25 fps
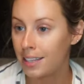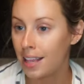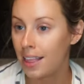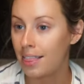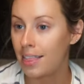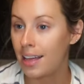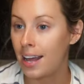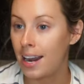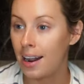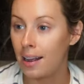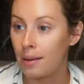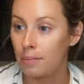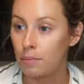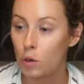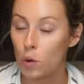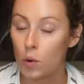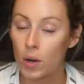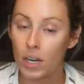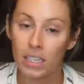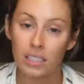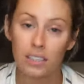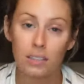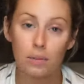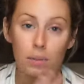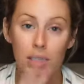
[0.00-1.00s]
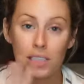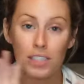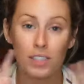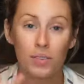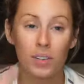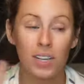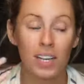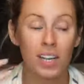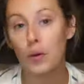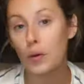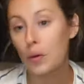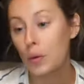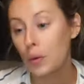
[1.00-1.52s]
then I'm going to be
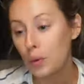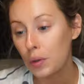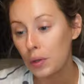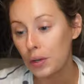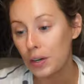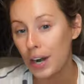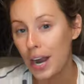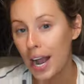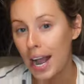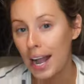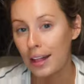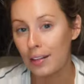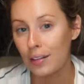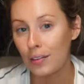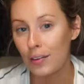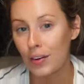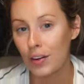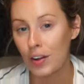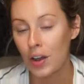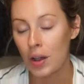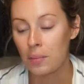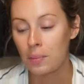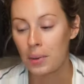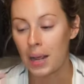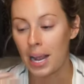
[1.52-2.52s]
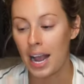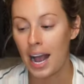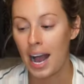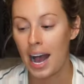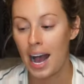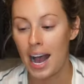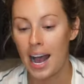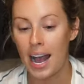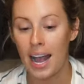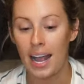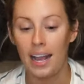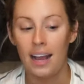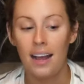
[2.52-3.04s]
doing cooler eye look on my
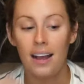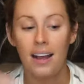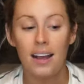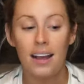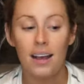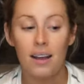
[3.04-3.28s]
eye.